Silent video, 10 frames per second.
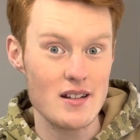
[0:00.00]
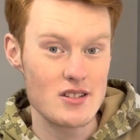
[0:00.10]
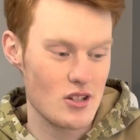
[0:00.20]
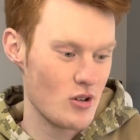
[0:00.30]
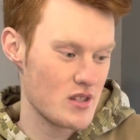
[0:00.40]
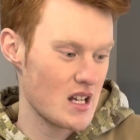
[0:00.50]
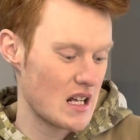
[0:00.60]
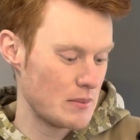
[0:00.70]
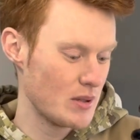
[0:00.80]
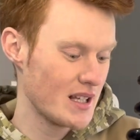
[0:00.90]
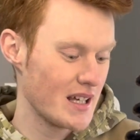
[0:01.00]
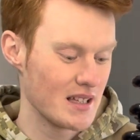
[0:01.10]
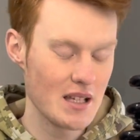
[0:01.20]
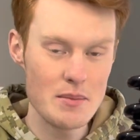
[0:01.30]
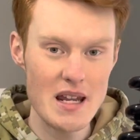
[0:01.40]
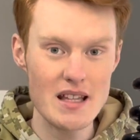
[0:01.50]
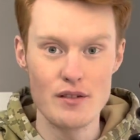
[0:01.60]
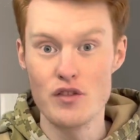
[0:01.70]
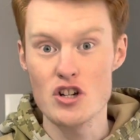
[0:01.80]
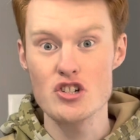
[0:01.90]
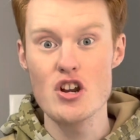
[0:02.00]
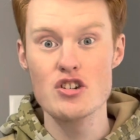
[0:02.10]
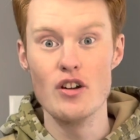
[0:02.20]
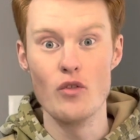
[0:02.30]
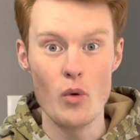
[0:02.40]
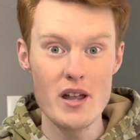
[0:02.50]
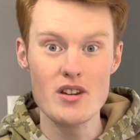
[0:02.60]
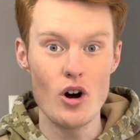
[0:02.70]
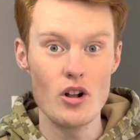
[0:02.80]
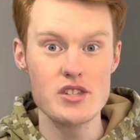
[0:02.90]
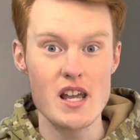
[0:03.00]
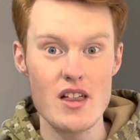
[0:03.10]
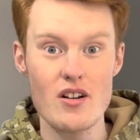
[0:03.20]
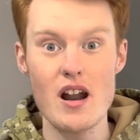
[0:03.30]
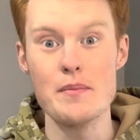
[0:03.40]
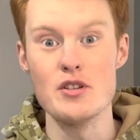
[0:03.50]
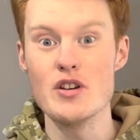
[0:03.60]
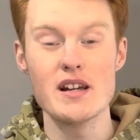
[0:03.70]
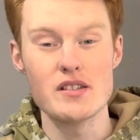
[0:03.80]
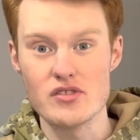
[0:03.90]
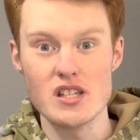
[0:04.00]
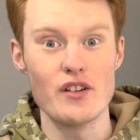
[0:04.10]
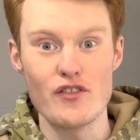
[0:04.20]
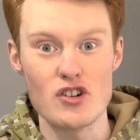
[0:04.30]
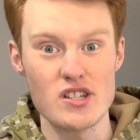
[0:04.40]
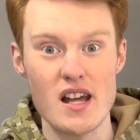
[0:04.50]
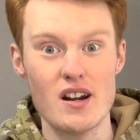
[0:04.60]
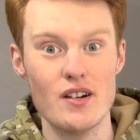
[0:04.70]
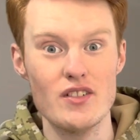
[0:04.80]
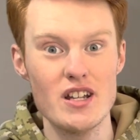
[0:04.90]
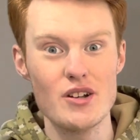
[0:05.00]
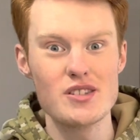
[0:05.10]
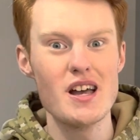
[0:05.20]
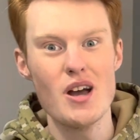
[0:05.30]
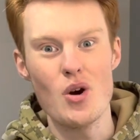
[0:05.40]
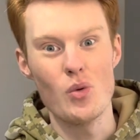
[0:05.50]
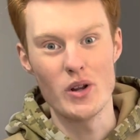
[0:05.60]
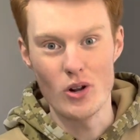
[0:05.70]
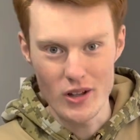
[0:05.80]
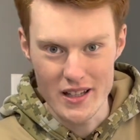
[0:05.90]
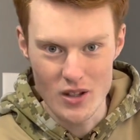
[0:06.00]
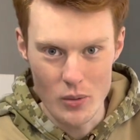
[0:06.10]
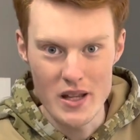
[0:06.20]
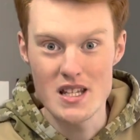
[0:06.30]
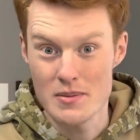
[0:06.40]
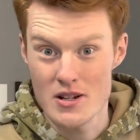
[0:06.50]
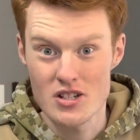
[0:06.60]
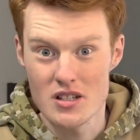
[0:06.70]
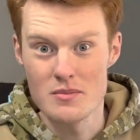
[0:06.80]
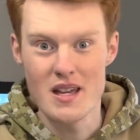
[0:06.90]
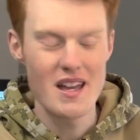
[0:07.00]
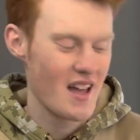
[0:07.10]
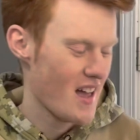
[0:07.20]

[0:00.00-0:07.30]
So it's going to completely eliminate the frustration of wind altogether. I mean, you guys have seen it firsthand in our videos. We don't like the wind, especially me.